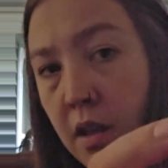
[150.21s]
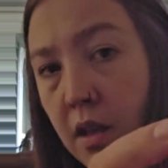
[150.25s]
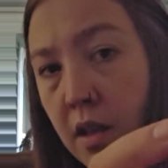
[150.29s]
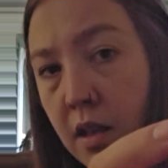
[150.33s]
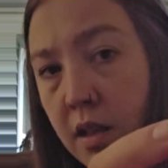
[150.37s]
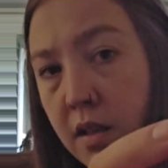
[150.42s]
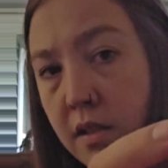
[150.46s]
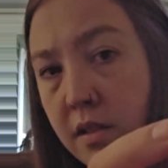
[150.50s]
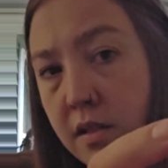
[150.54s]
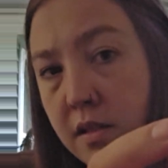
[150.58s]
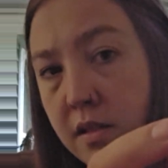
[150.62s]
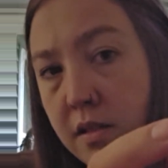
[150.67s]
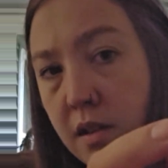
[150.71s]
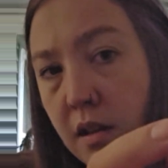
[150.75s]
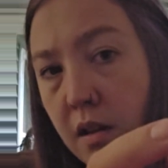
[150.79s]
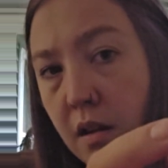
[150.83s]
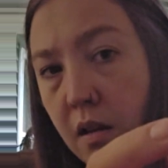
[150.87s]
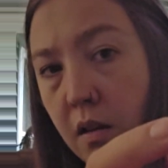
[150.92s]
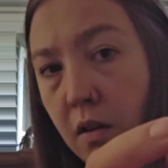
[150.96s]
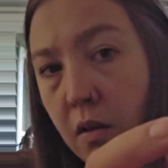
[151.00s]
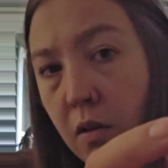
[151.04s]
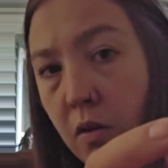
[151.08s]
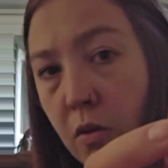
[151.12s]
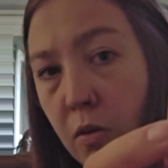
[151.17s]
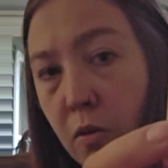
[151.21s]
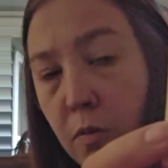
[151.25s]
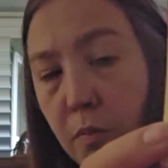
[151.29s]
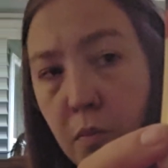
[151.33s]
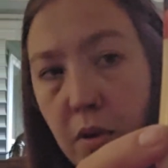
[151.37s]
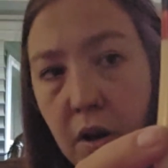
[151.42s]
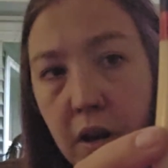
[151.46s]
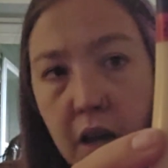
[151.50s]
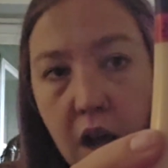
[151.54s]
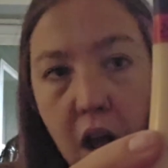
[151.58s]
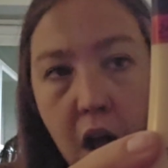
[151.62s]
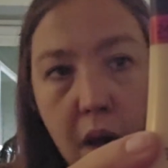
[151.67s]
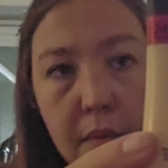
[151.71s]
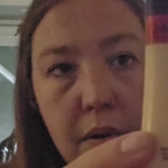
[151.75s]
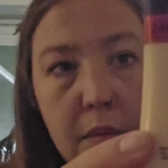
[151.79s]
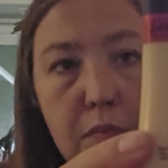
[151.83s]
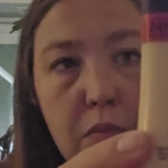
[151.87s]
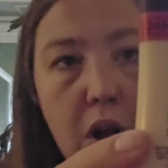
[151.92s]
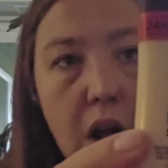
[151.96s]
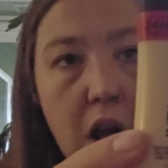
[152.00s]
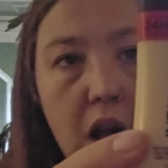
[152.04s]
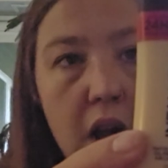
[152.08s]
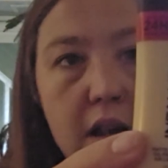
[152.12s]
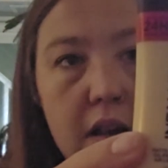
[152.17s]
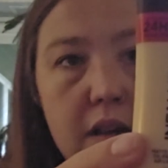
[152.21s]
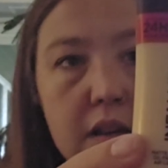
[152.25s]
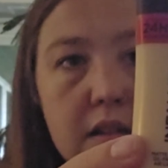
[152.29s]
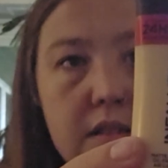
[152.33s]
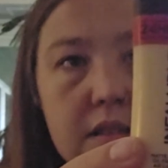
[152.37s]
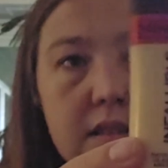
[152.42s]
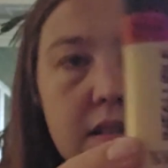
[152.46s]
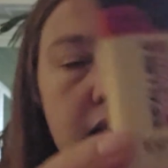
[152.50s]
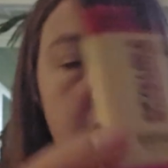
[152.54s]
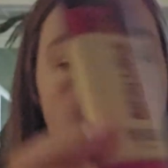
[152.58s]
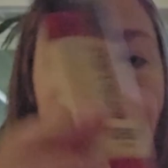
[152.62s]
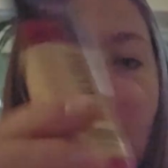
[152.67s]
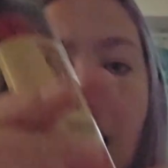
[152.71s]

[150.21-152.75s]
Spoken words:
And so pretty common product.